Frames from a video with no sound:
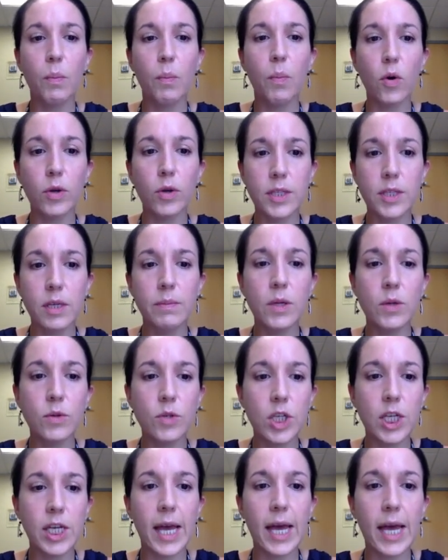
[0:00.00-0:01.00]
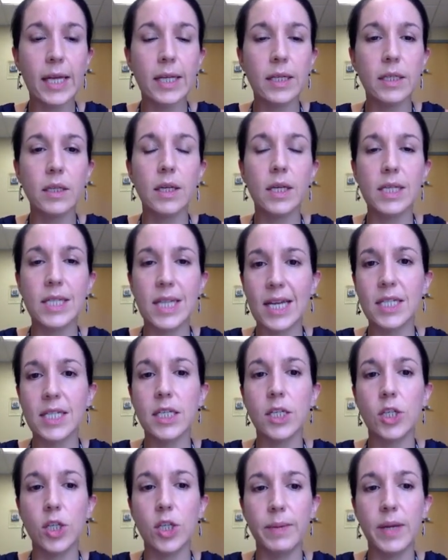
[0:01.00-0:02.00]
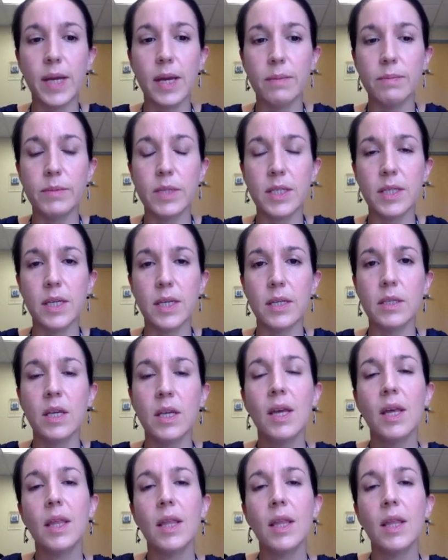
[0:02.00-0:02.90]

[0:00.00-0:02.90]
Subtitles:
post-immune GN, and anti-GBM disease.